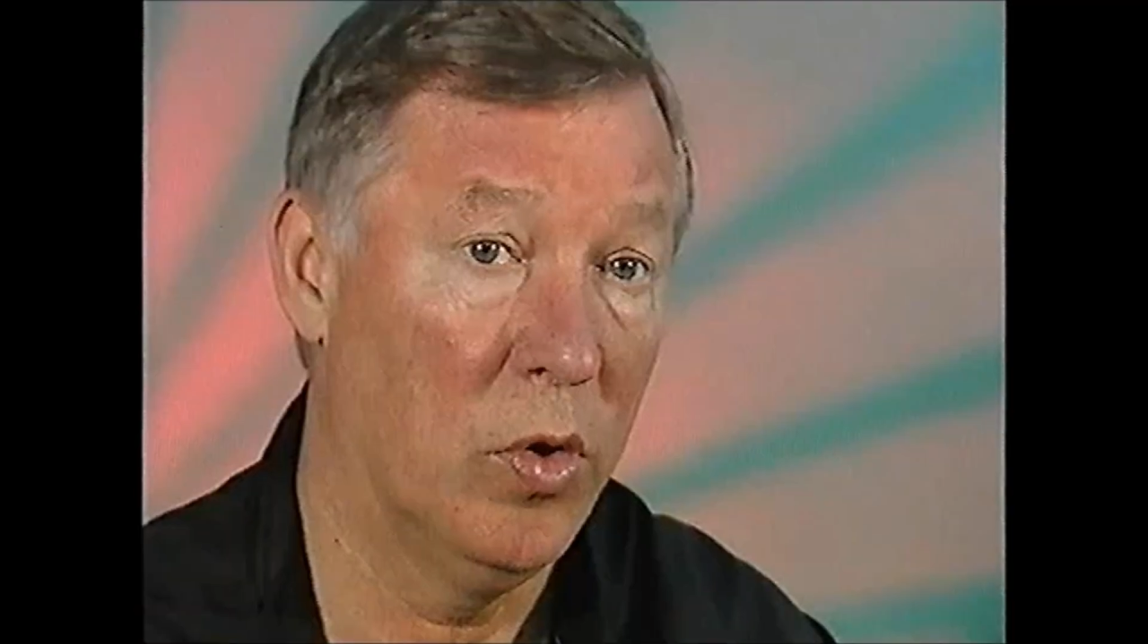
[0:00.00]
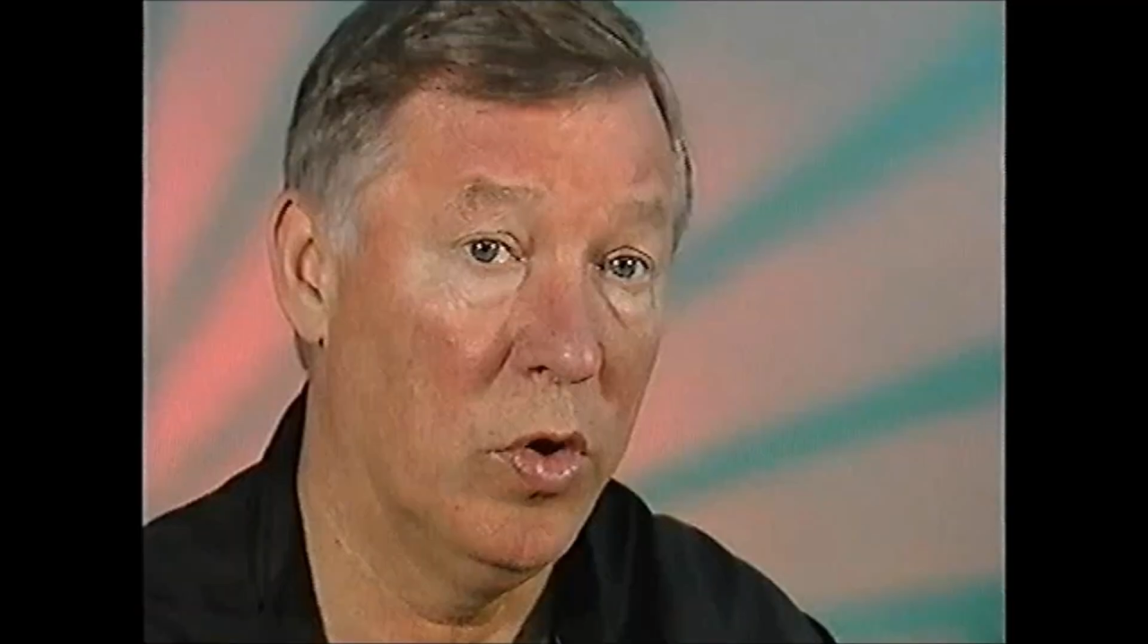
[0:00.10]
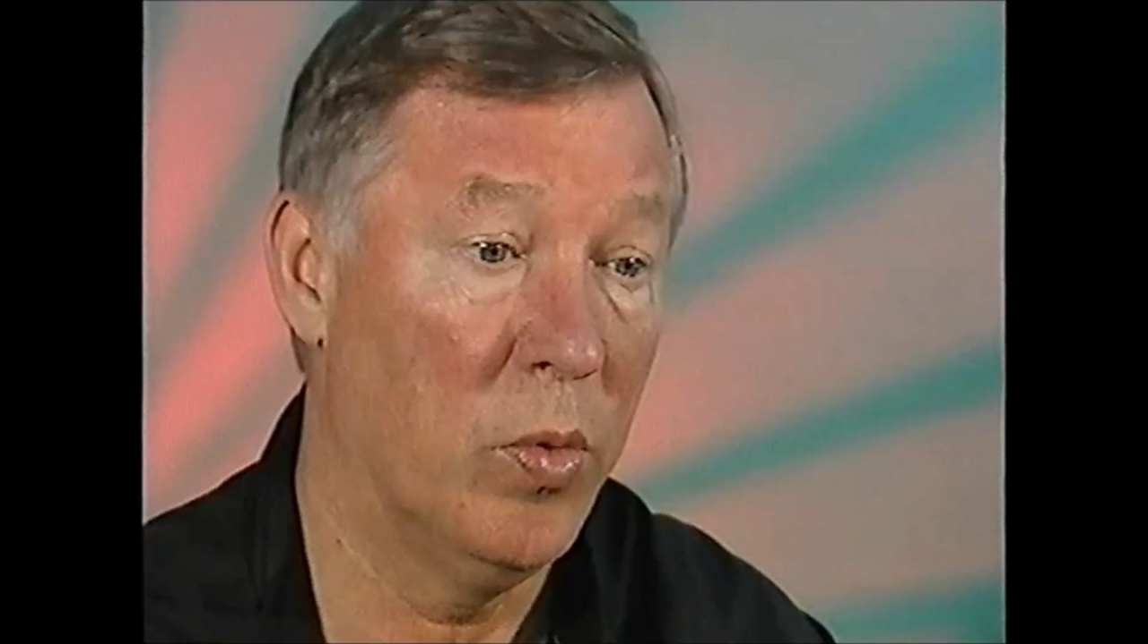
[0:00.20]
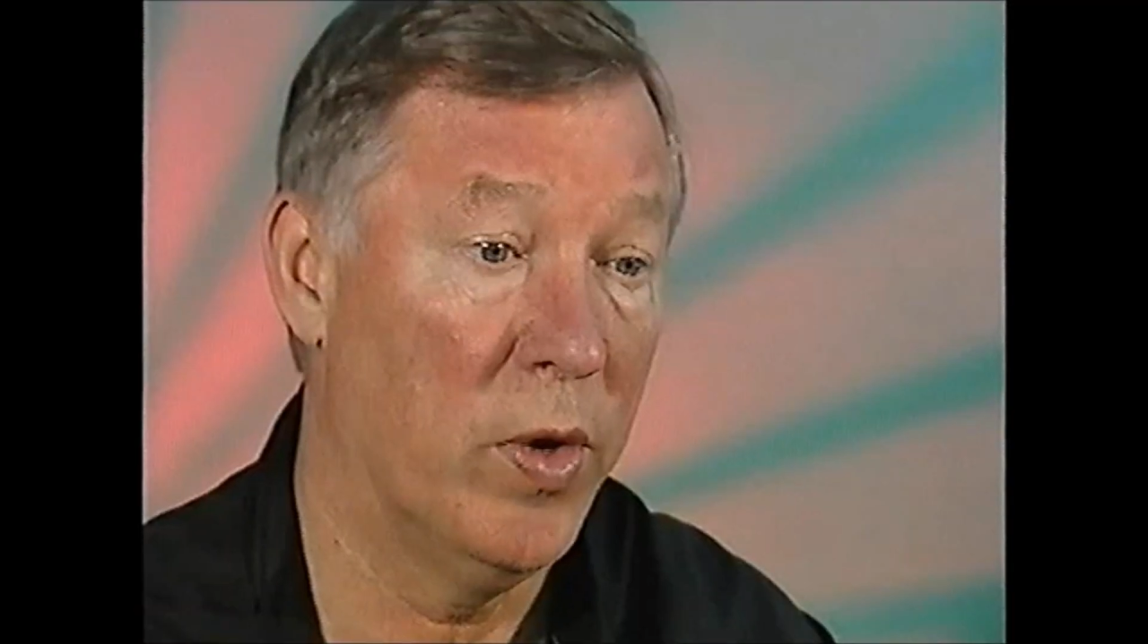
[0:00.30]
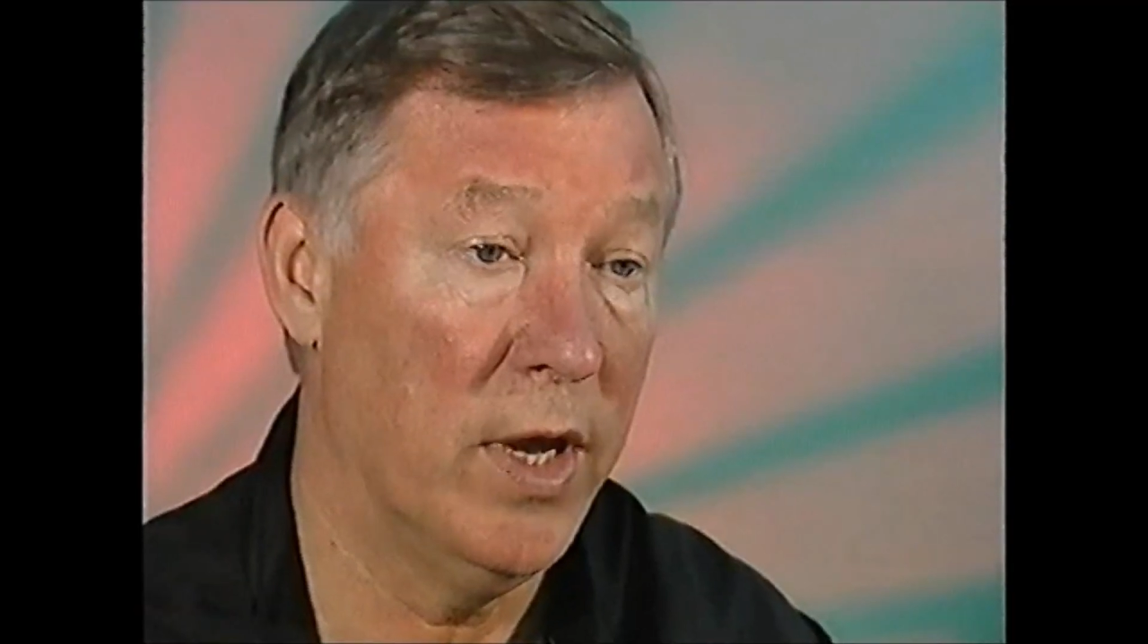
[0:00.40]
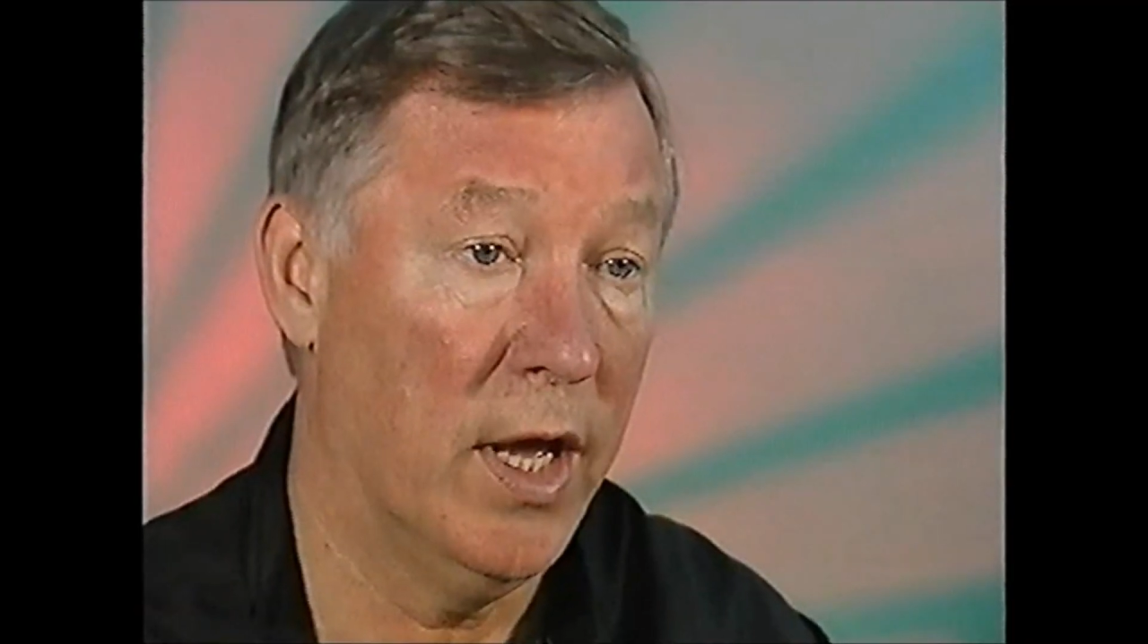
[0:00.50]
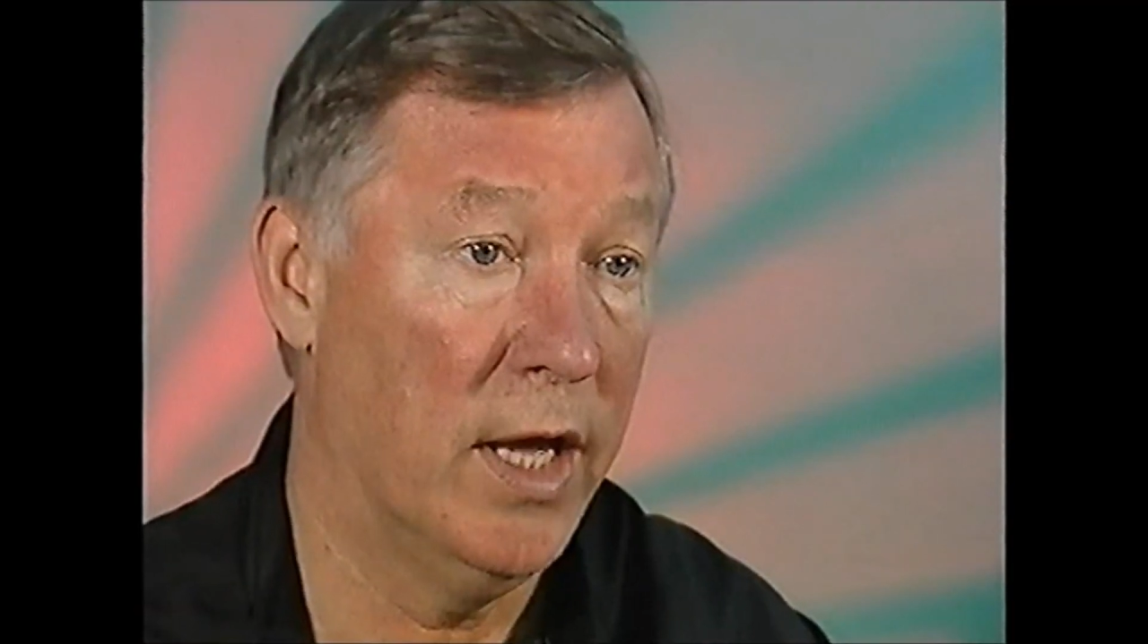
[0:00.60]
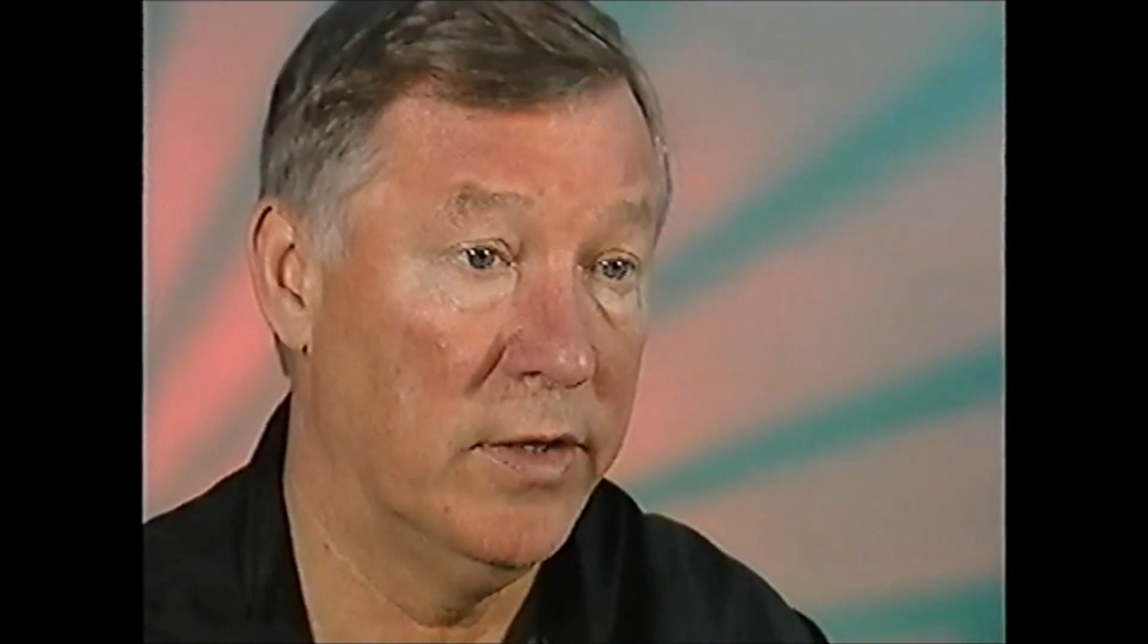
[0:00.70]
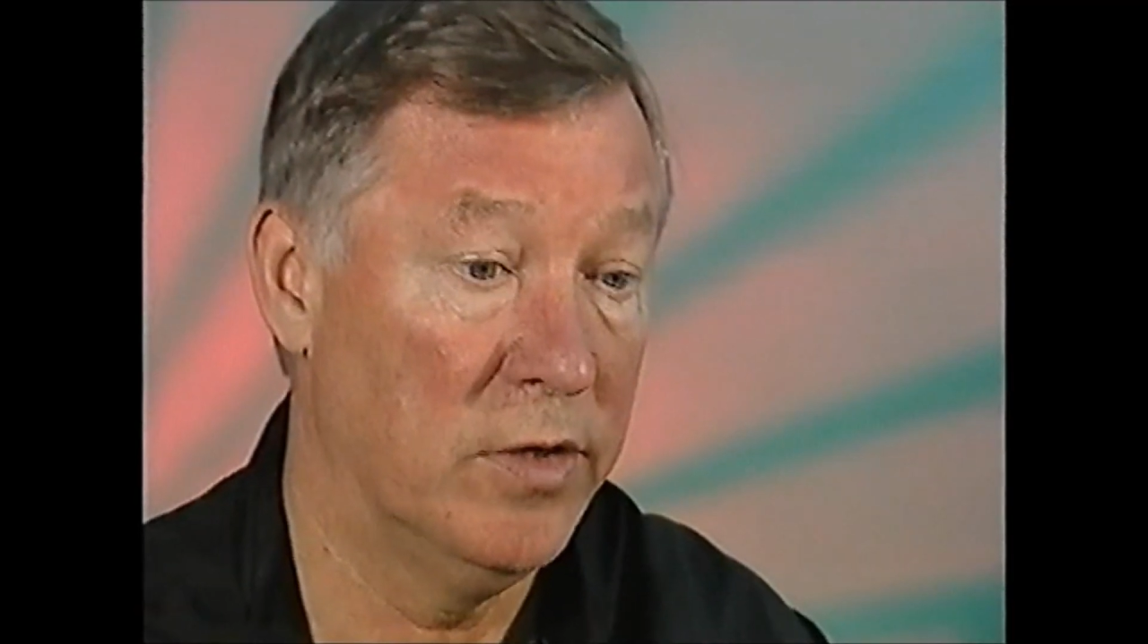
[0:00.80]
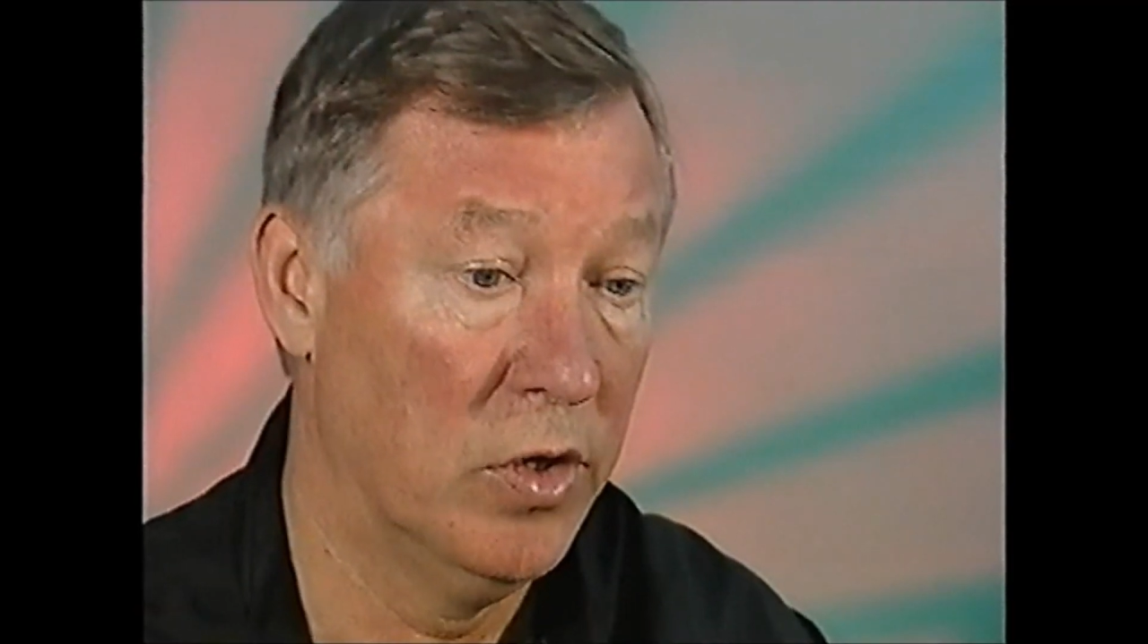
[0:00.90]
On the one
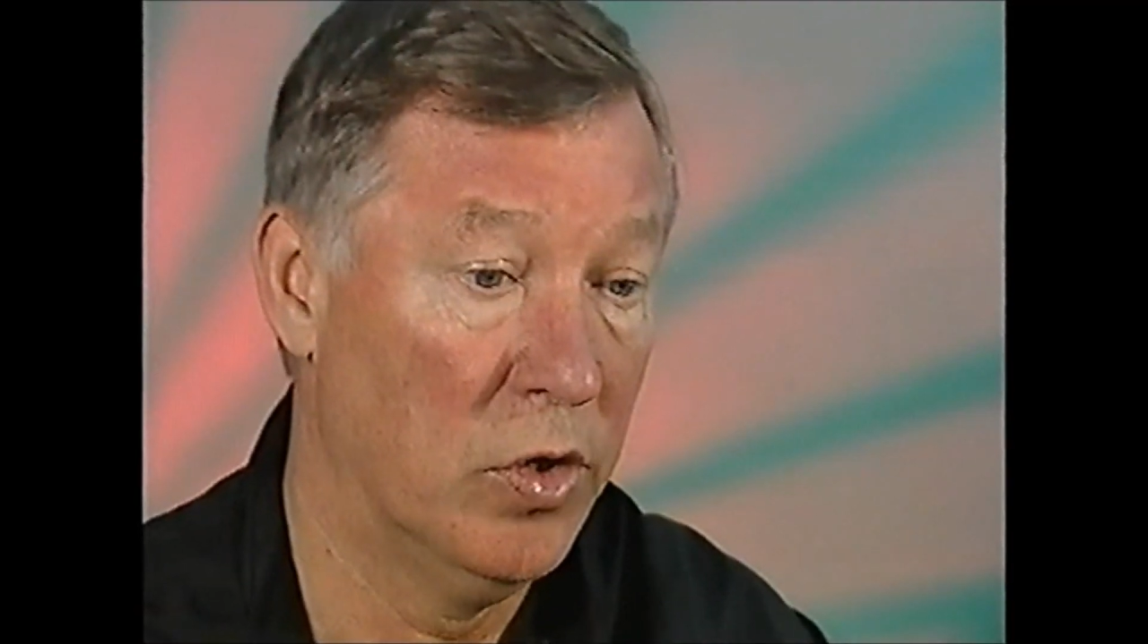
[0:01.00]
hand,